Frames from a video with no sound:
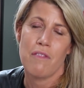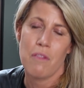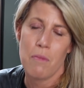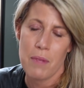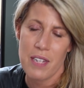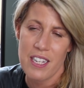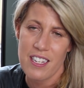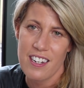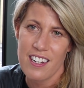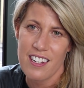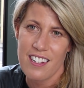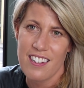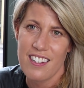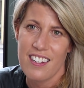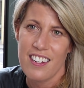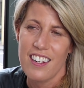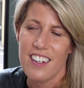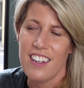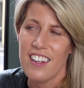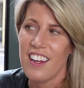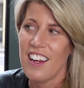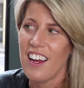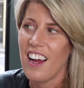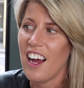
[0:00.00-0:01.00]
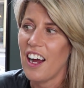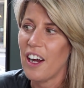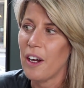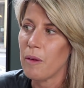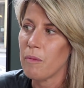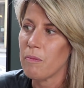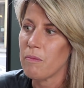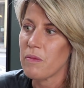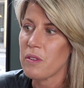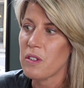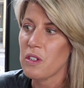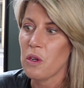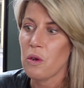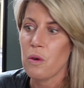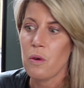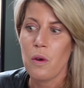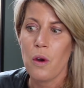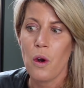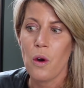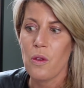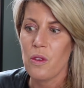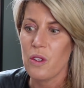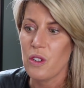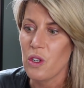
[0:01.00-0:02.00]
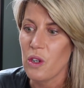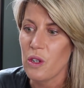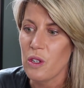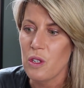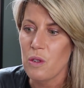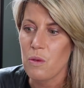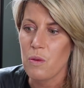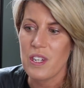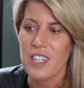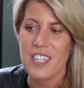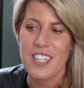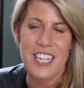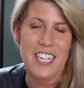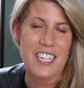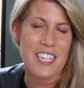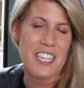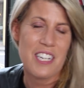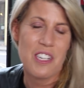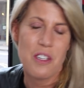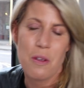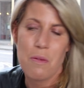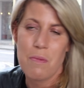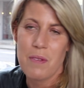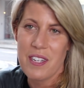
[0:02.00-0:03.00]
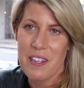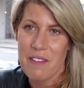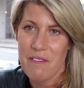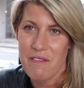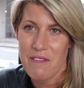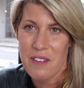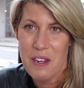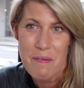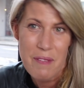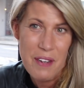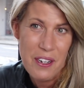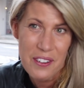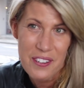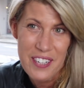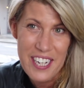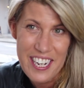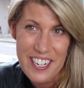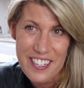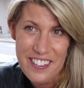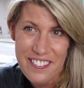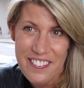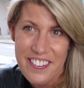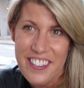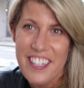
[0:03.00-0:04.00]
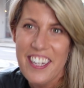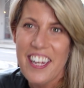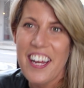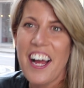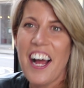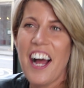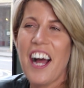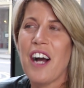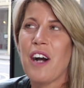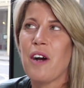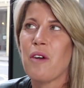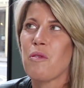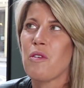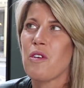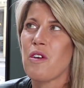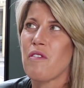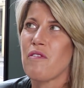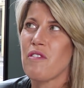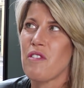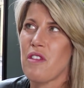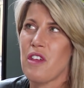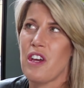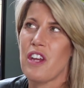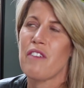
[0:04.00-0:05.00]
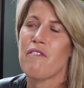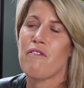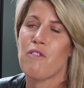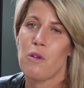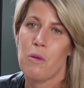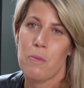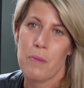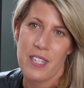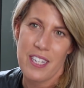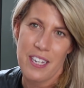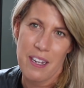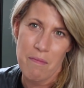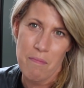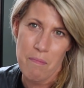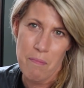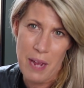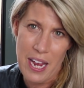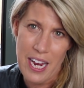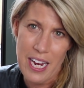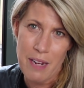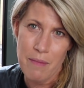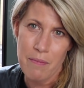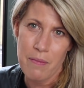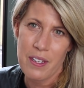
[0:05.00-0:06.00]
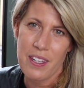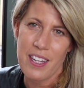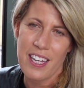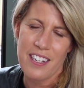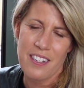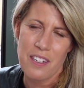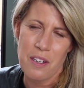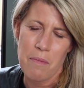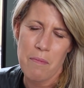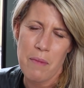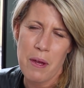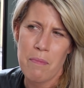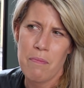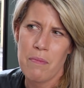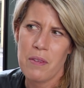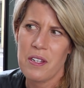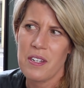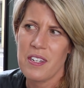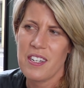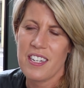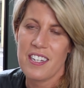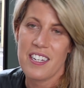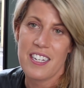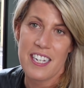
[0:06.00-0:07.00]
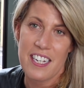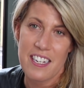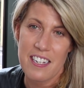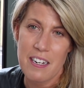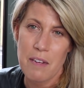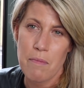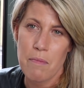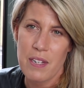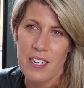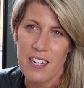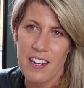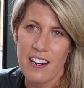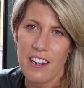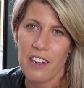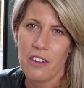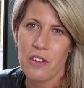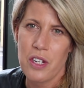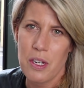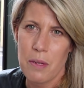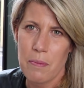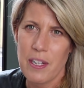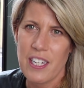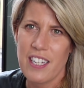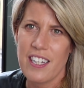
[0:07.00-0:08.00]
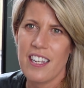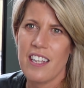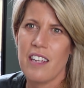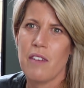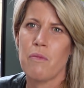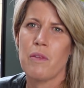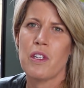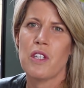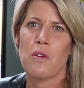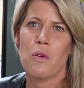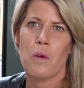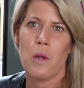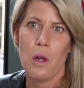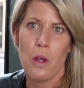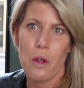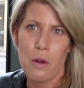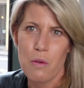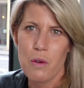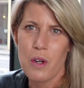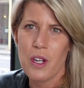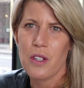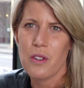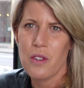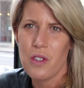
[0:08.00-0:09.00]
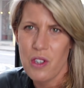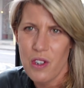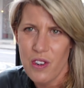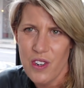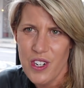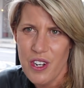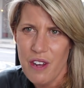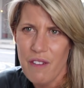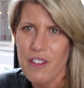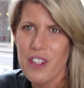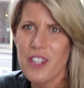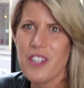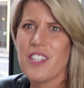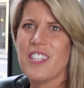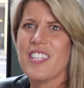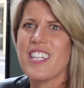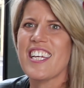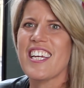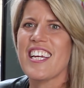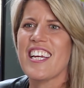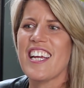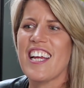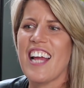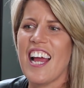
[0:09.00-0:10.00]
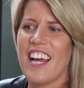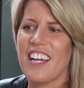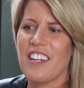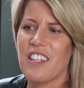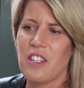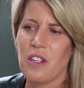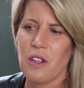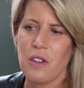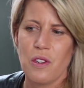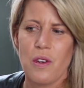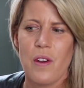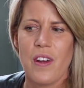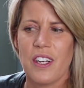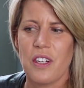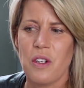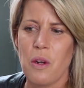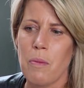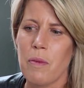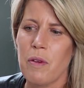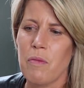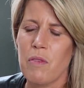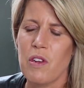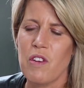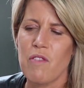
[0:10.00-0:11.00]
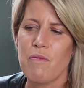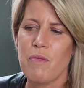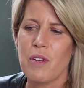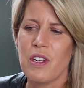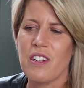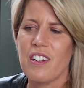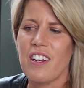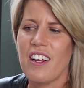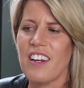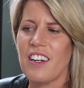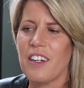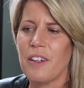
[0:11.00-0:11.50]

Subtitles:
for business. So on the dots, we're 62% female now, we're over 34% BAME, and that's our members, and 16% LGBT, and we do a lot of work on neurodiversity and socioeconomic movement.